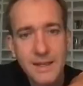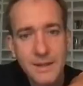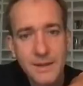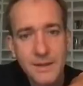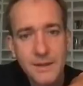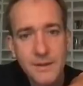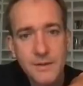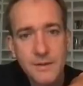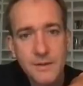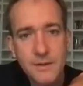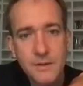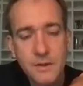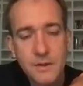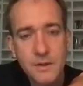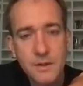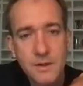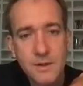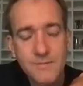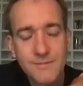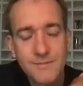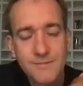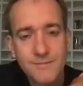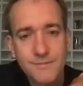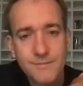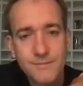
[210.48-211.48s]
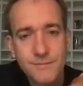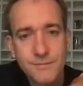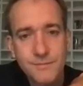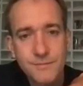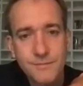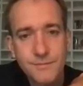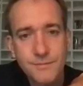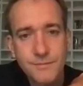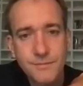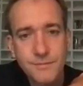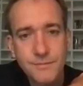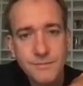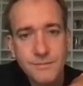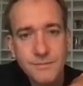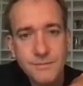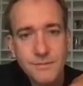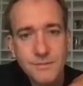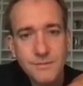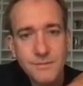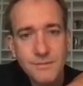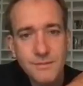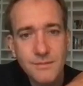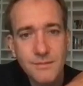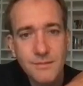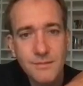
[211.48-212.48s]

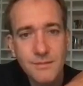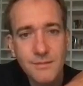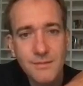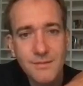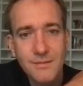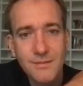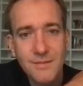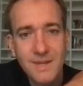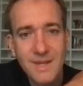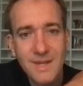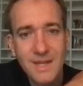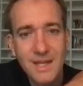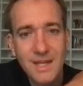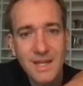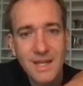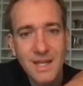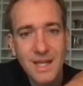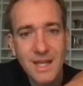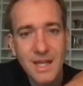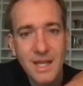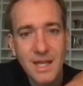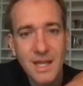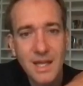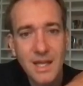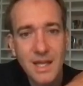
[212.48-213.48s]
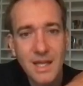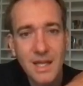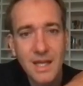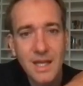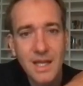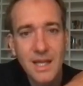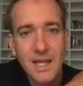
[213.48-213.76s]
The person shown says nothing.